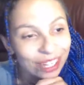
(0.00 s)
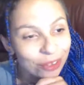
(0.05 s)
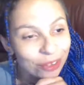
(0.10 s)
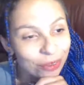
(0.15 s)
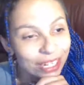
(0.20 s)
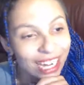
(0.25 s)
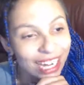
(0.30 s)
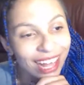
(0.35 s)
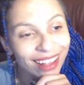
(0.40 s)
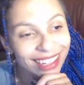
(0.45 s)

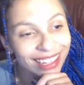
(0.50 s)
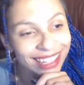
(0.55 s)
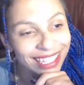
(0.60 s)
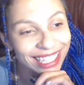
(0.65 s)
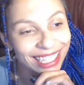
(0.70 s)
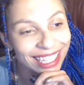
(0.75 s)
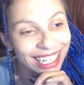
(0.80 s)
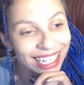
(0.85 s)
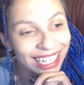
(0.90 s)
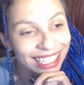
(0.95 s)
When
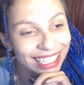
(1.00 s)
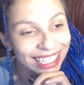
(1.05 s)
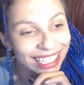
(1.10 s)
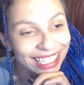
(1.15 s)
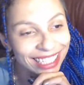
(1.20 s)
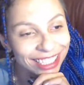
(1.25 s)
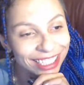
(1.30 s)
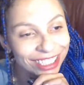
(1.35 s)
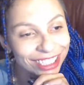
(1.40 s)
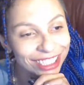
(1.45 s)
healthy,
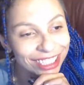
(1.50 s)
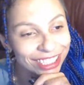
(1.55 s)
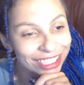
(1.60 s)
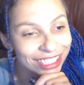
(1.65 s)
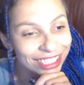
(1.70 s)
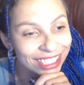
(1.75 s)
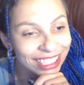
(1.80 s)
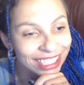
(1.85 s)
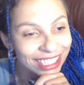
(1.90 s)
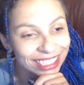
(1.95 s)
NE learns
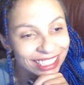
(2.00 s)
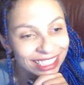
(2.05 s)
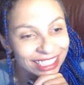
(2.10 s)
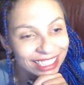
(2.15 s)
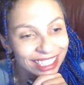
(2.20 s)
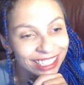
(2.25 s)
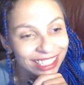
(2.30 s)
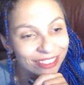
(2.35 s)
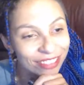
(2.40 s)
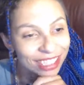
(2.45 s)
to test its
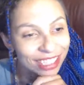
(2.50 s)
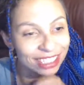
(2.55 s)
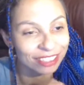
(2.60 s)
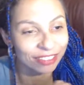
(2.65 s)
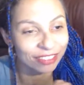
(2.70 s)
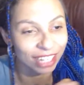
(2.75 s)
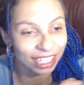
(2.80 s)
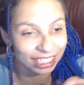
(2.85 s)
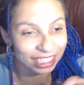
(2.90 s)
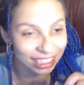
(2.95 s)

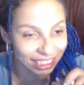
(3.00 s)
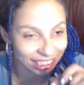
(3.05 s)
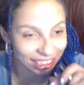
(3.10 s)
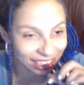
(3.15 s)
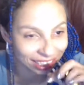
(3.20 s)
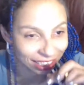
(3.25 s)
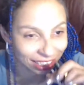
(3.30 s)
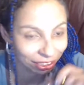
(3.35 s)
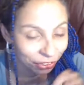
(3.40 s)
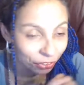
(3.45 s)
innovative
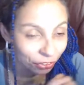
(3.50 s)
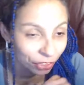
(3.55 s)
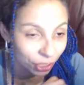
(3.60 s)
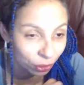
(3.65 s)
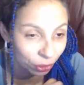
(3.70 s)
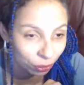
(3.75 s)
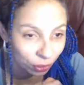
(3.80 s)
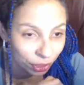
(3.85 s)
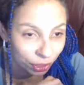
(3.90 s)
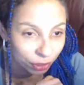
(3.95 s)
ideas in the
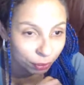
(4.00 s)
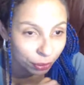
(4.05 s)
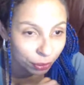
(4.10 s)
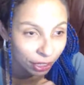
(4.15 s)
real world,